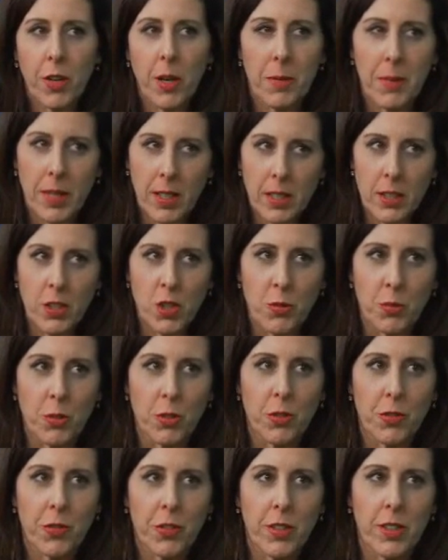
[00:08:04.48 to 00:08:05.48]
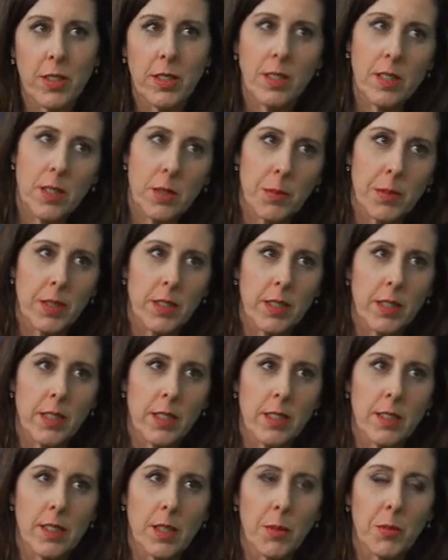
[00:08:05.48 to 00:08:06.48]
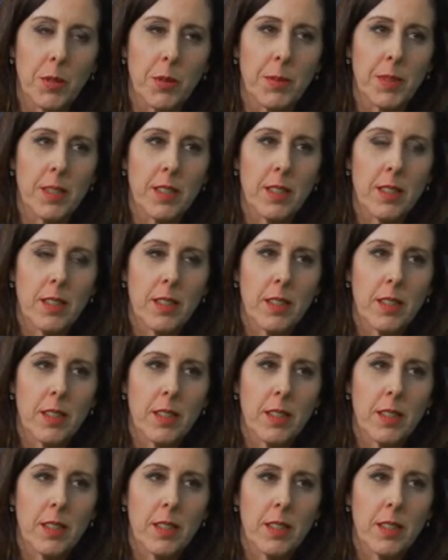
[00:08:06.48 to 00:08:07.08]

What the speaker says: I'm eligible for the disability supplement?